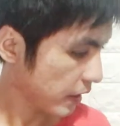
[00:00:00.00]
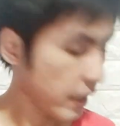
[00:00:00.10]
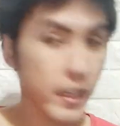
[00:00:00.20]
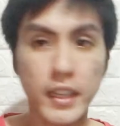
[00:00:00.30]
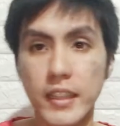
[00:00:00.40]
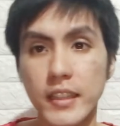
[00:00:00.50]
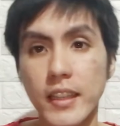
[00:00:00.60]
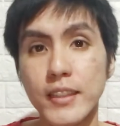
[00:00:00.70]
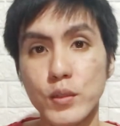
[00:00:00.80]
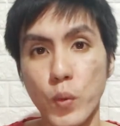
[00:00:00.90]
And
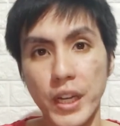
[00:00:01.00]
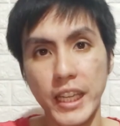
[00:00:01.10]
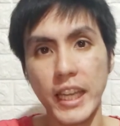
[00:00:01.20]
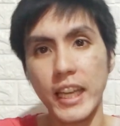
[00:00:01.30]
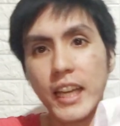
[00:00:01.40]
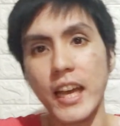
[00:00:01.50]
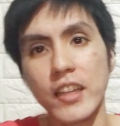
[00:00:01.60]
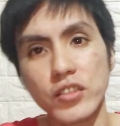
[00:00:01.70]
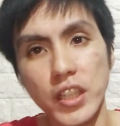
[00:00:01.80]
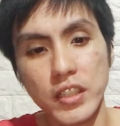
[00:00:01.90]
it's working.
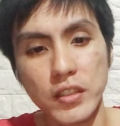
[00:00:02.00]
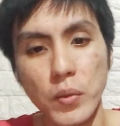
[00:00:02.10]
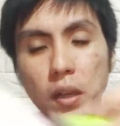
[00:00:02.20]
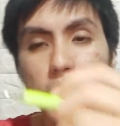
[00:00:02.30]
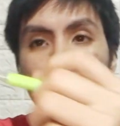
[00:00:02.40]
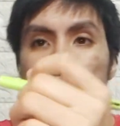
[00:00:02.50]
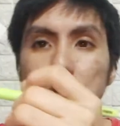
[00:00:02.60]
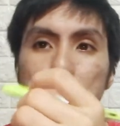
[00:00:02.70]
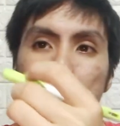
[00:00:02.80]
I tried it a while ago.